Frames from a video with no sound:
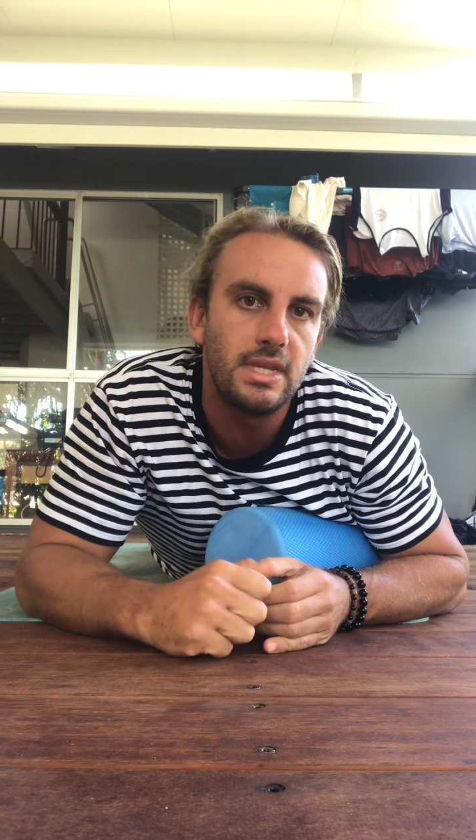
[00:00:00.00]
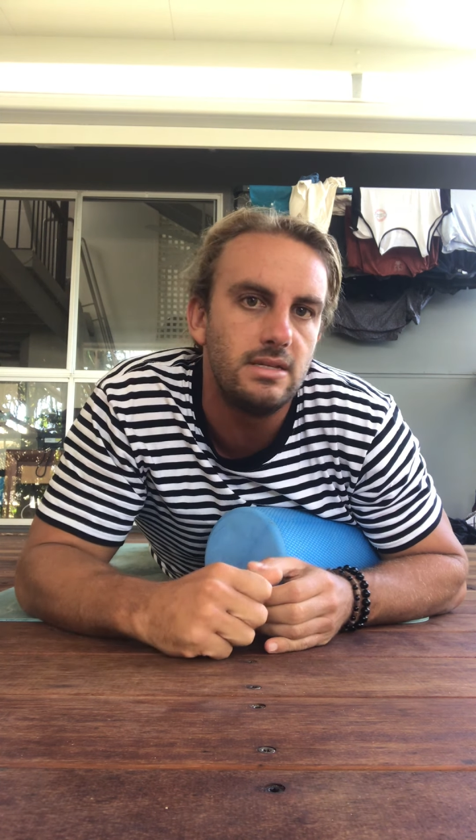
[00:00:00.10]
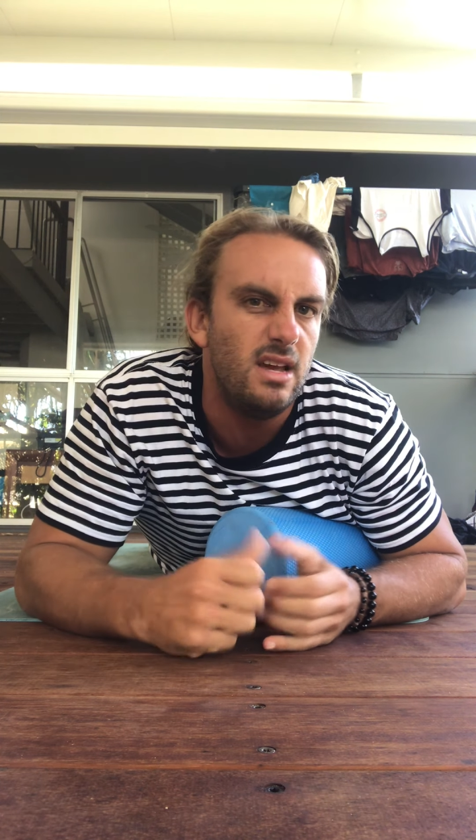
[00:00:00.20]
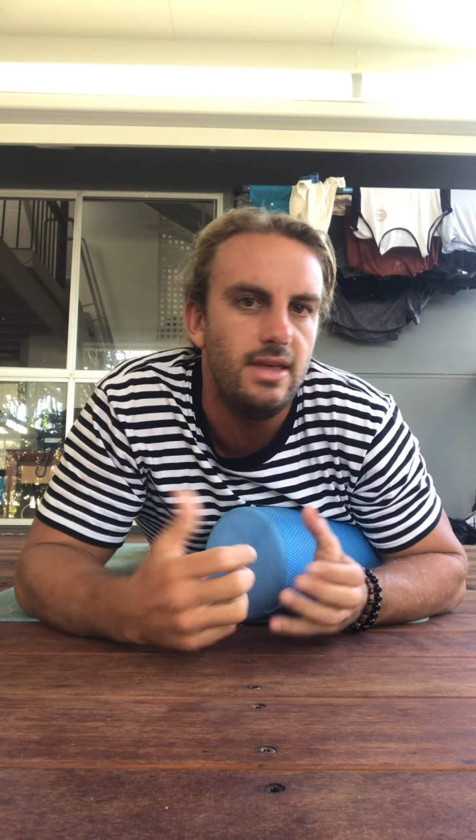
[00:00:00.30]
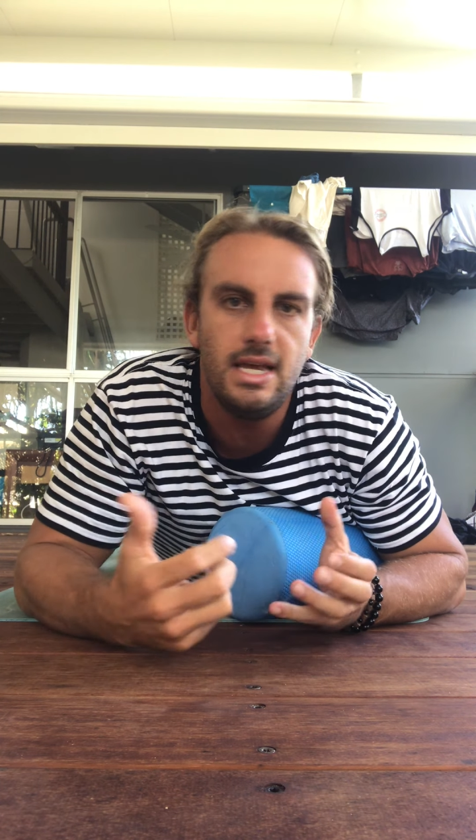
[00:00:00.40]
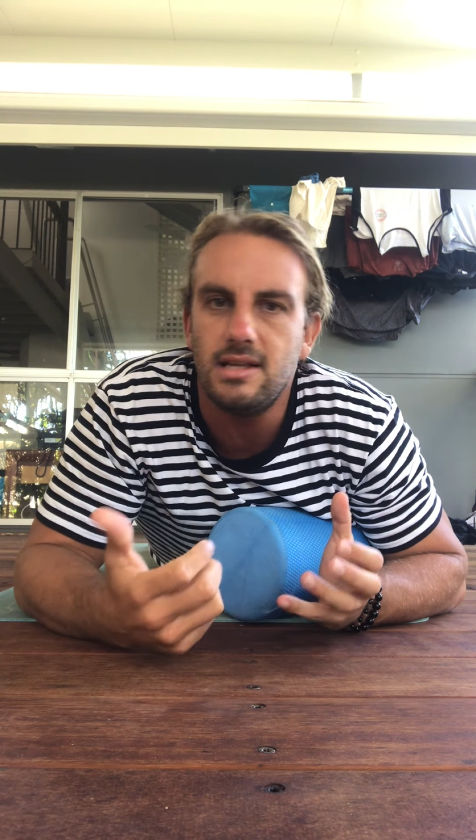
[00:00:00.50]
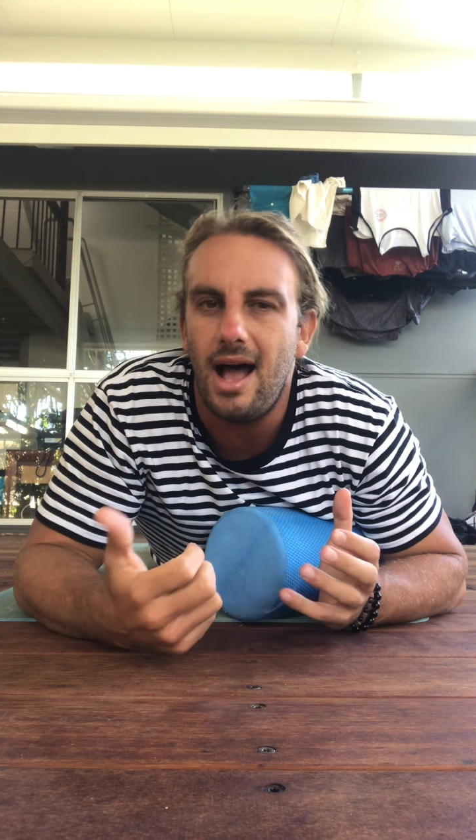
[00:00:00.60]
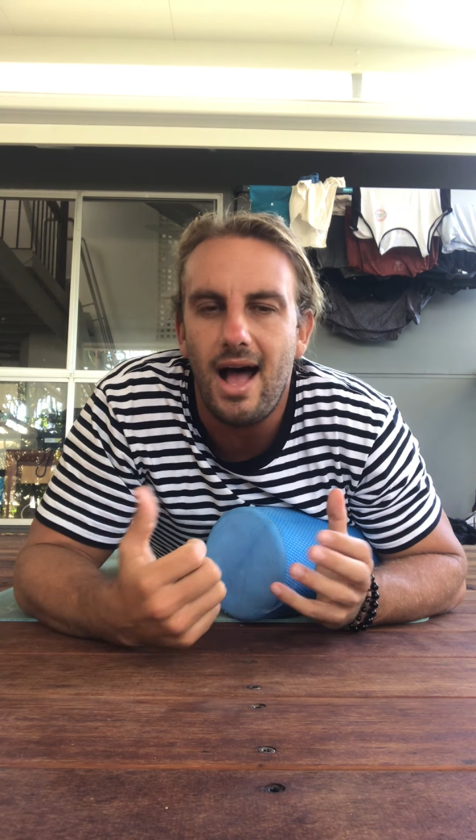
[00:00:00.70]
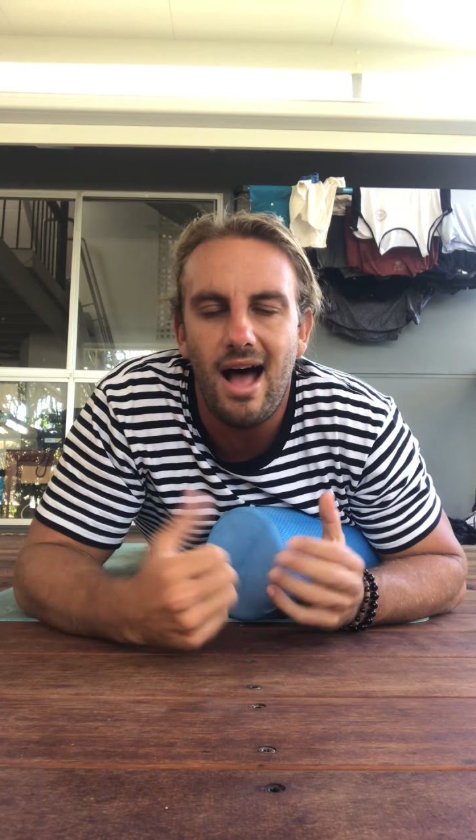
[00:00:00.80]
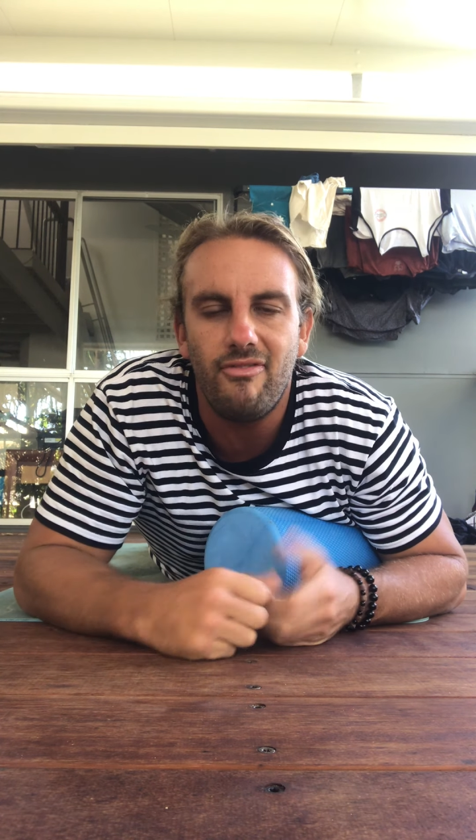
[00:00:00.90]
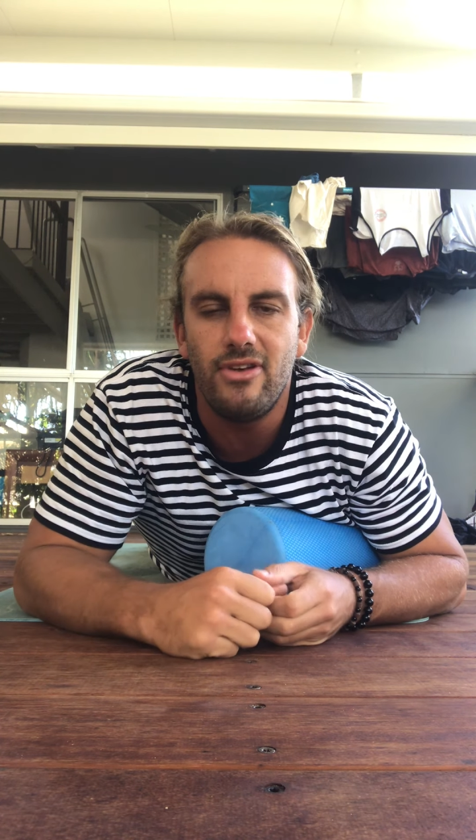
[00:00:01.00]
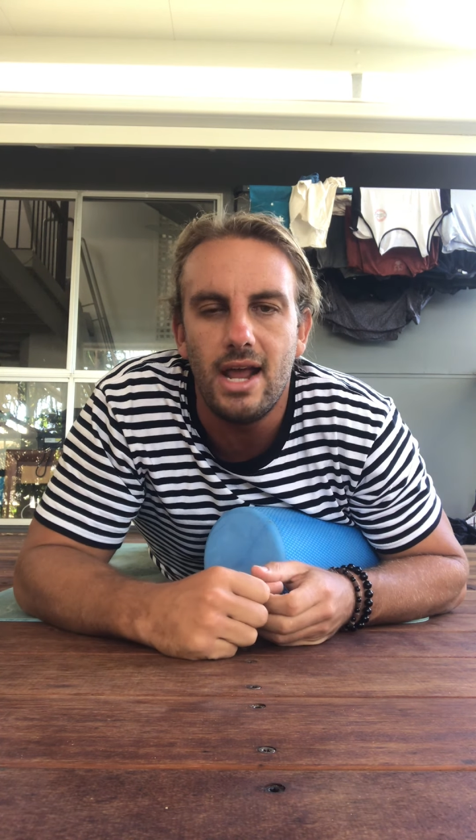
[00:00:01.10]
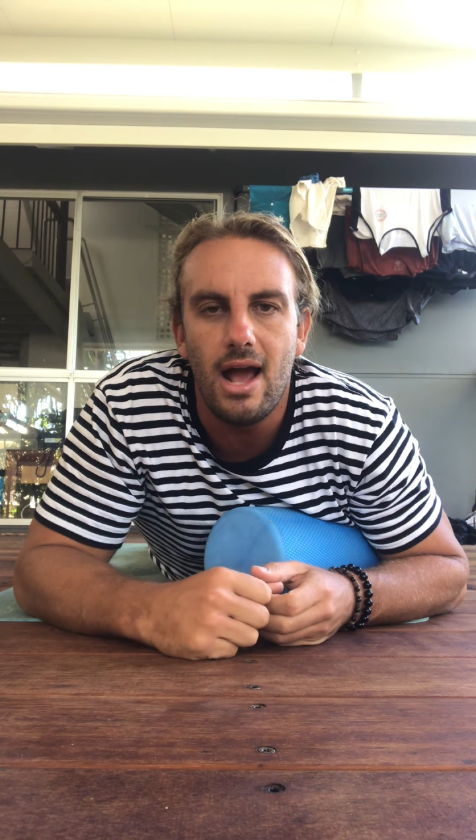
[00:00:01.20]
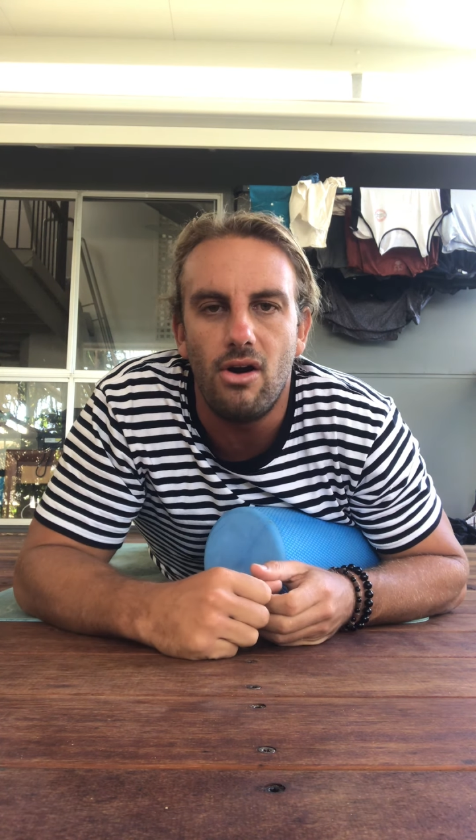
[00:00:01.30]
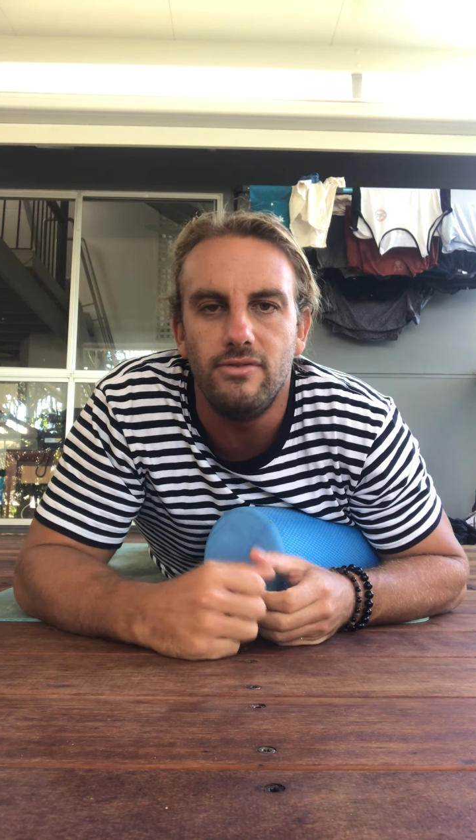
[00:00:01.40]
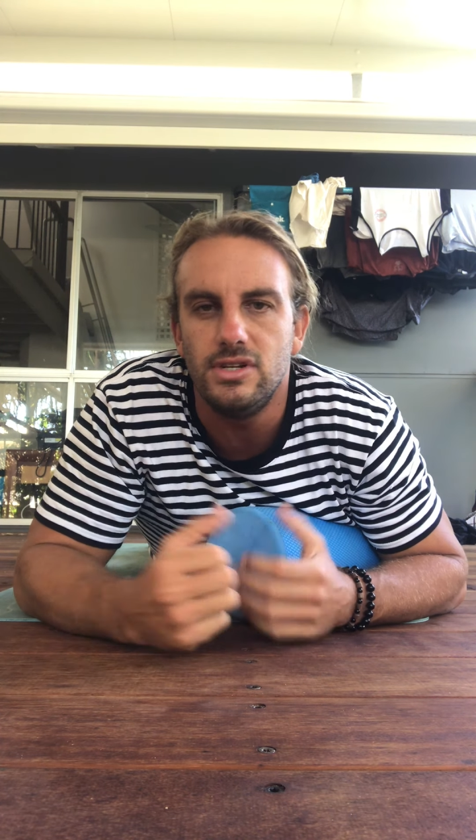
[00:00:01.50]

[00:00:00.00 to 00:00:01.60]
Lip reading: So there's a half an hour of